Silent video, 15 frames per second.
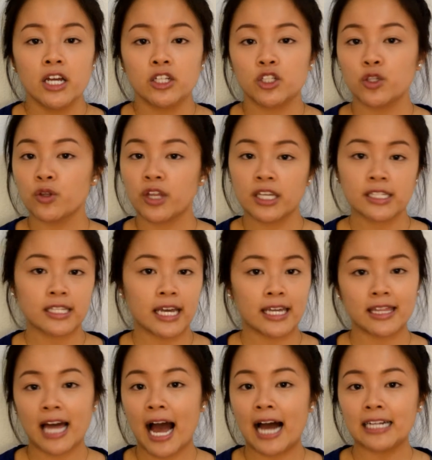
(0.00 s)
do things
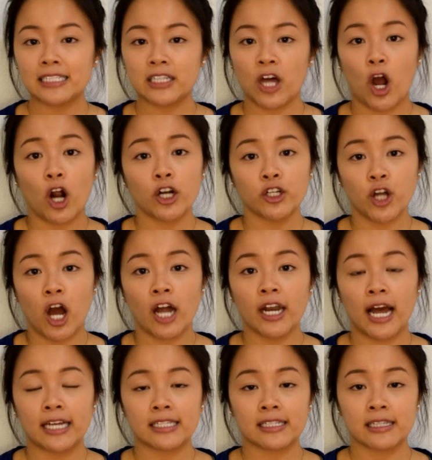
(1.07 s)
like that are not
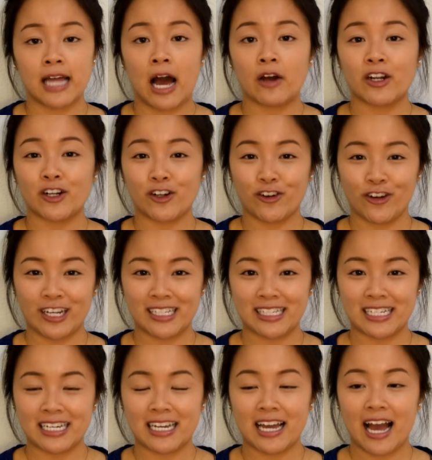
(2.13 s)
as loud and
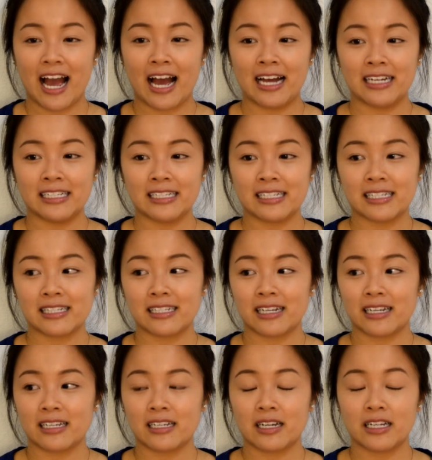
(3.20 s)
crazy as
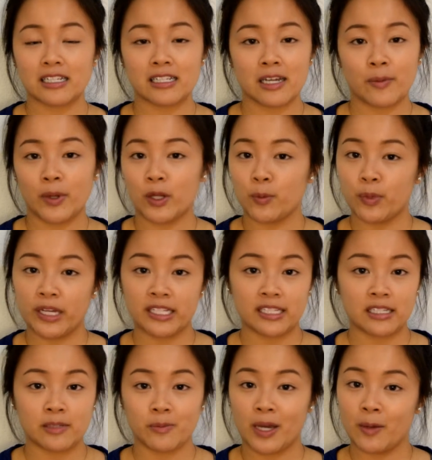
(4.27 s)
some other
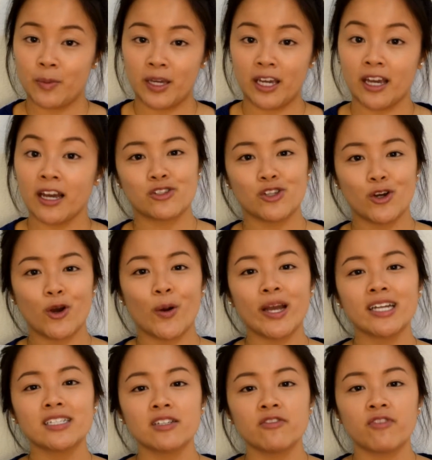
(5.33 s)
places may be. So
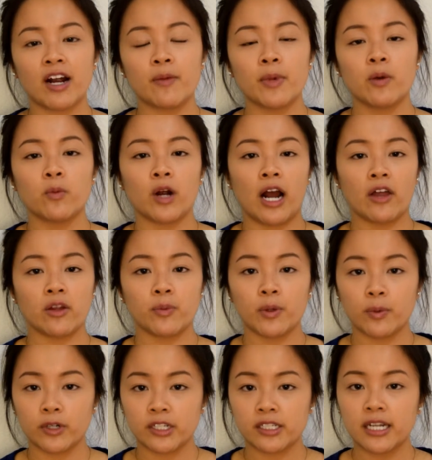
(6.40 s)
going into an environment where other
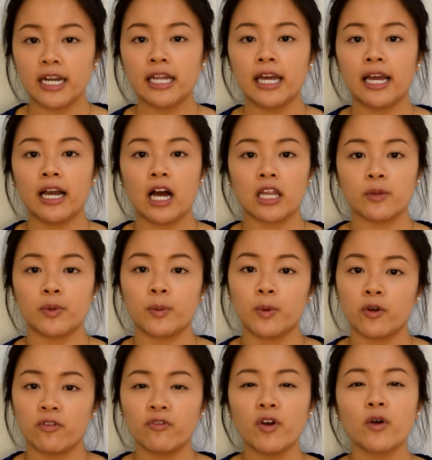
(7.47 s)
people are studying, other people
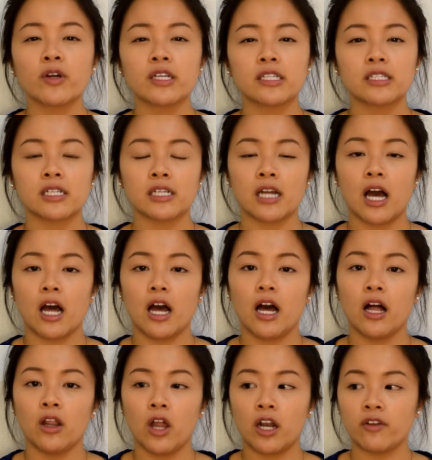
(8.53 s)
are focused, and
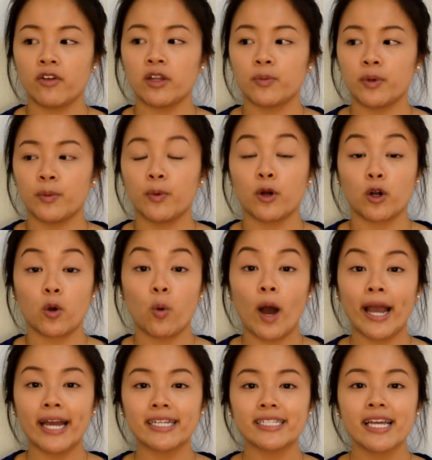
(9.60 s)
a lot of other people are
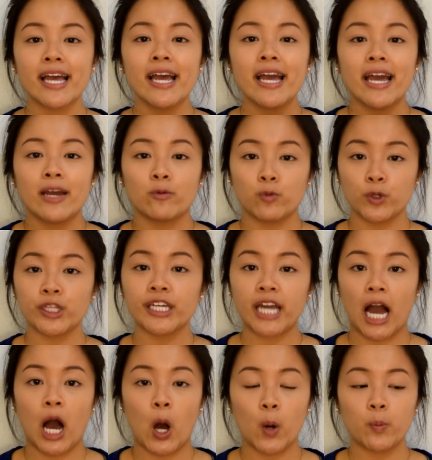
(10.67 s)
quiet really
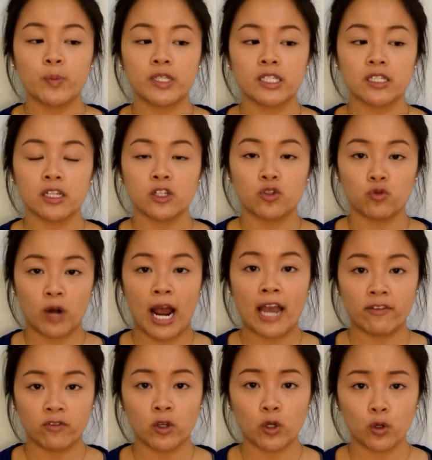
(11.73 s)
helps
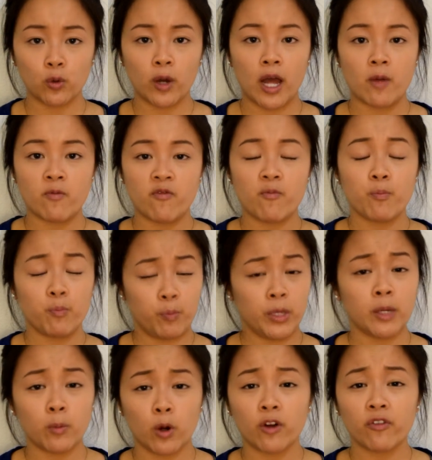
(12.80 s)
drive you and
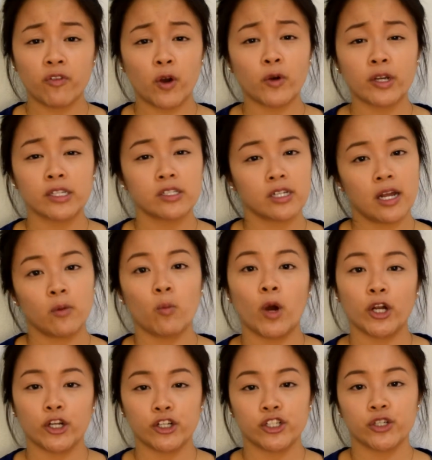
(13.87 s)
be more focused in
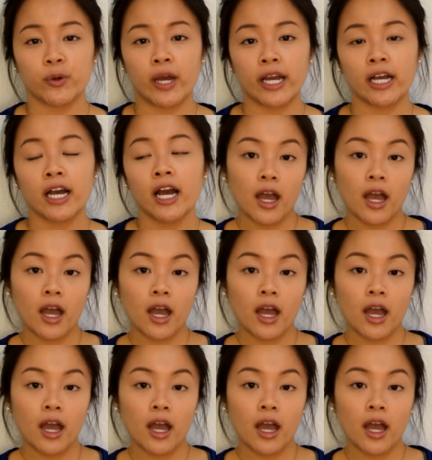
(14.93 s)
what you're doing.